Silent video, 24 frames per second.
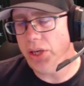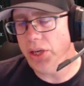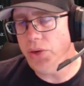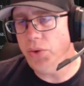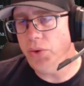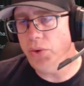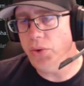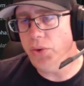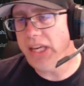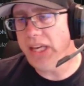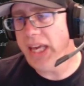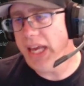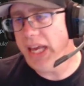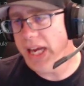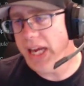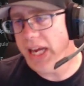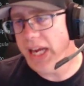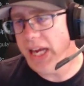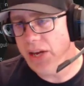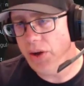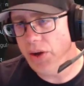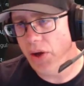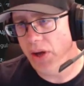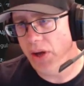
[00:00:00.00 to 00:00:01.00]
you can get
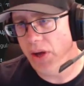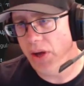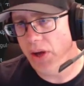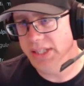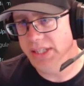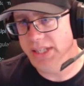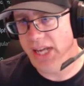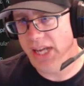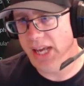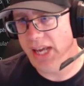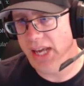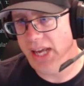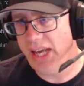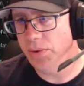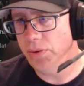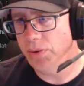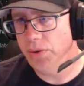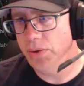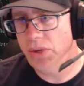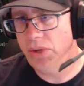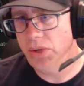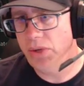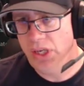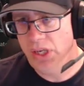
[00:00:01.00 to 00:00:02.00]
in on a
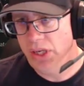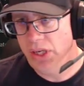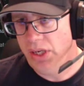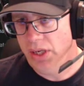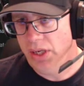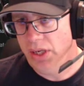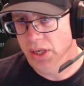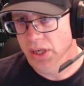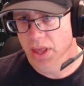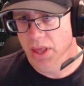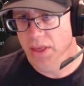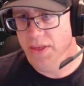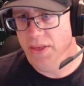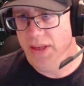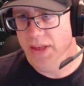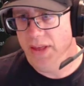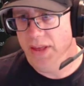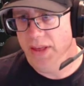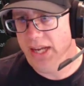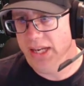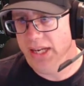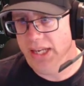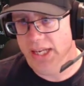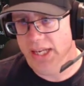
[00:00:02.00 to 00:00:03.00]
table
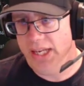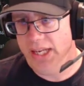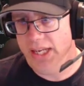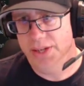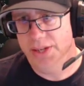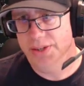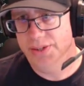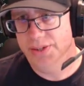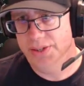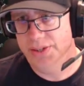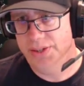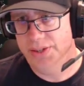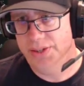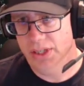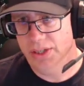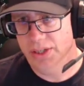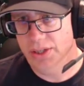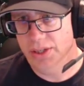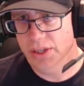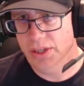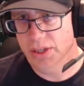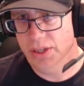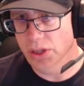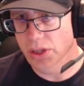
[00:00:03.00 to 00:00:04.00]
that is
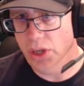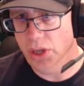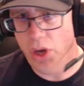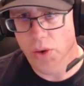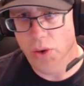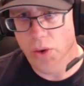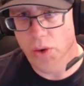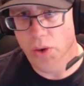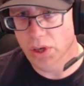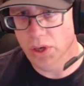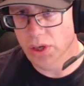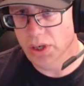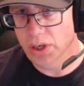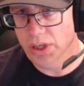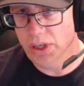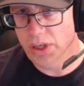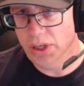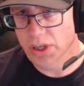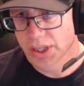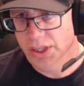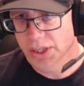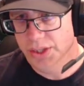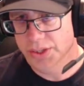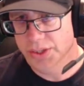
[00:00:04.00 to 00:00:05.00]
lower,
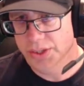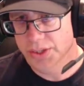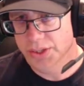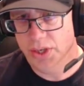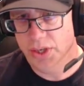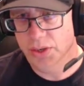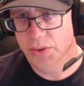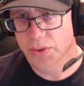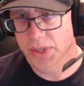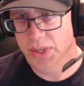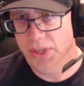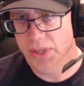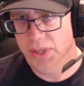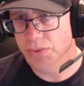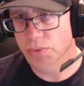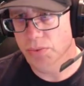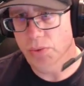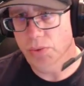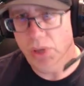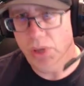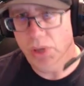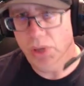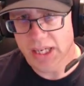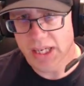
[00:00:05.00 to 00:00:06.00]
so it's
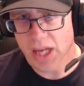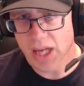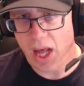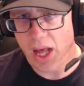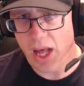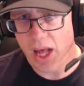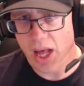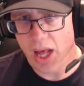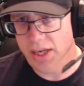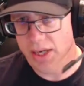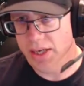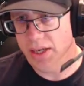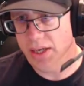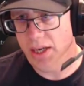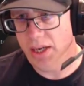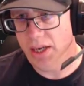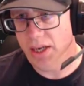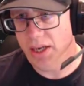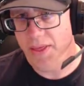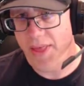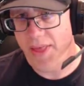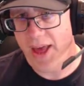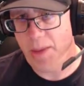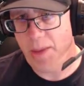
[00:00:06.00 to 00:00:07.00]
really not
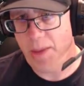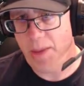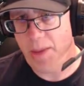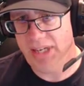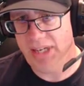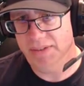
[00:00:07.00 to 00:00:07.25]
that